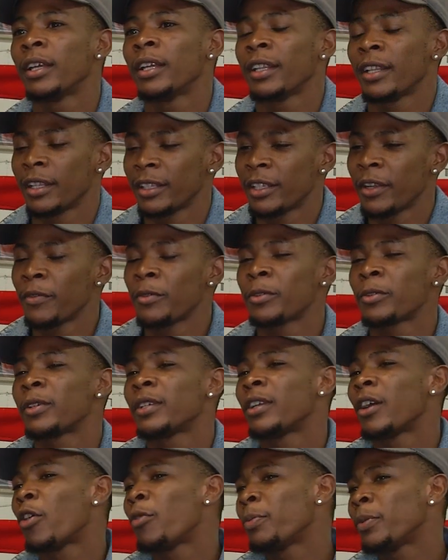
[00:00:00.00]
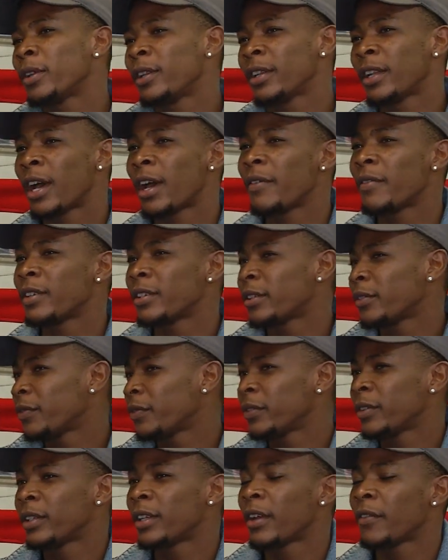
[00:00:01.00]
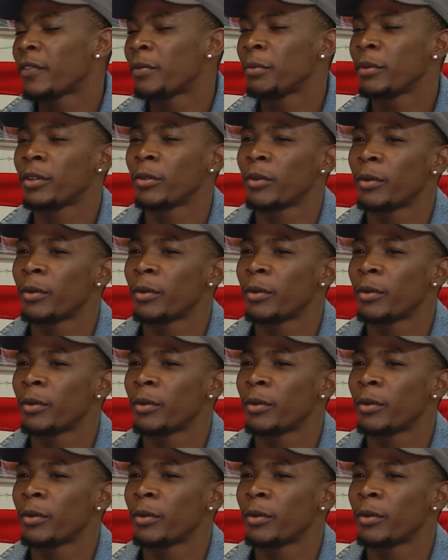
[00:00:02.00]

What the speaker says: Yeah, the difference between open and novice, if you're not familiar